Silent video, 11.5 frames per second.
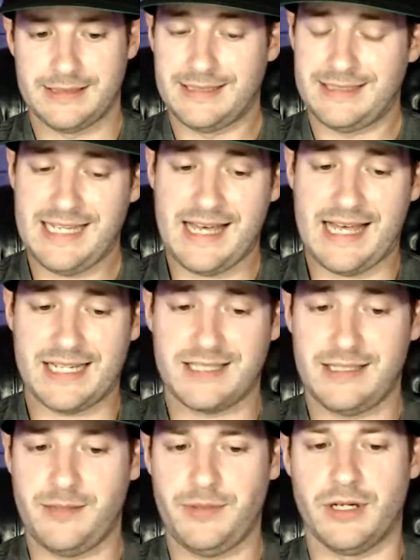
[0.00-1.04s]
Yeah, actually,
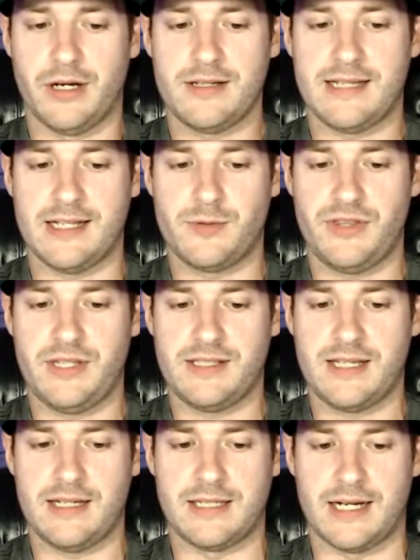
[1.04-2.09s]
to be honest, that's when things
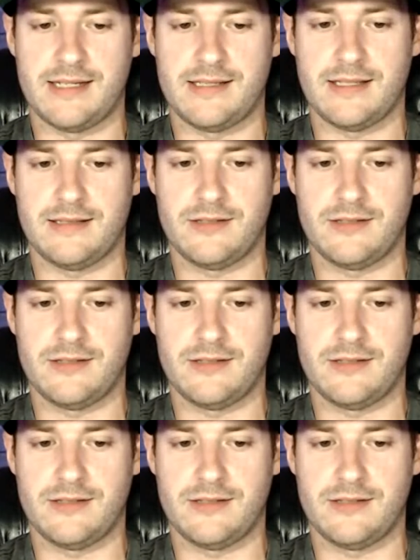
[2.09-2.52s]
get dicey.